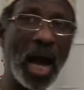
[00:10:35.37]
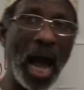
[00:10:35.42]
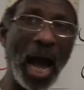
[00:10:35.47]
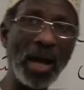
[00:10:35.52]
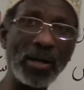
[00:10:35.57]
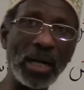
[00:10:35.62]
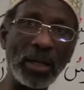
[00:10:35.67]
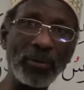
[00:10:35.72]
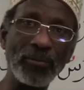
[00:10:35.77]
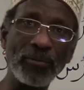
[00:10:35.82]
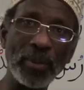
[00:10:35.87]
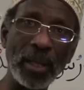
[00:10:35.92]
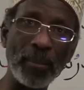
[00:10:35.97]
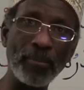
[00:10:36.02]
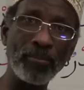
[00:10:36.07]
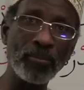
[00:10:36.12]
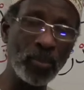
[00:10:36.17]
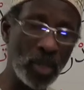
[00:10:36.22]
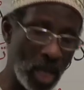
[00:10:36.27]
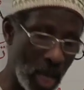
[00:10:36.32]
around
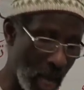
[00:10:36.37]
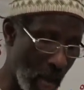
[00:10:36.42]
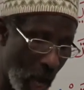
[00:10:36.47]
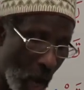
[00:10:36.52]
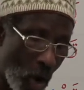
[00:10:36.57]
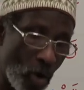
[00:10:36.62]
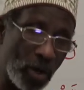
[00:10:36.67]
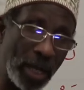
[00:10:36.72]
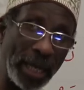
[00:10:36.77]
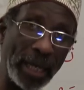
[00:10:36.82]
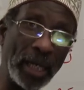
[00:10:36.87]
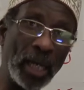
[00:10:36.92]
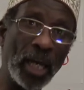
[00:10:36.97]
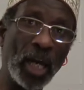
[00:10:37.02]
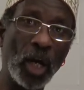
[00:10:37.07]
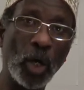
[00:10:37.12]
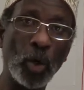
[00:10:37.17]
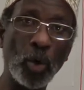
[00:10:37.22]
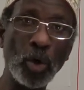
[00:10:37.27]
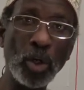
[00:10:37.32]
them. Okay,
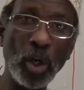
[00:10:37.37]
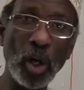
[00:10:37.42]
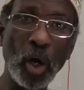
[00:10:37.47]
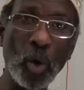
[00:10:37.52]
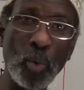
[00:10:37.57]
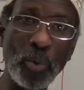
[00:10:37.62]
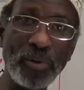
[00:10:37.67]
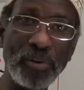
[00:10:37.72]
good luck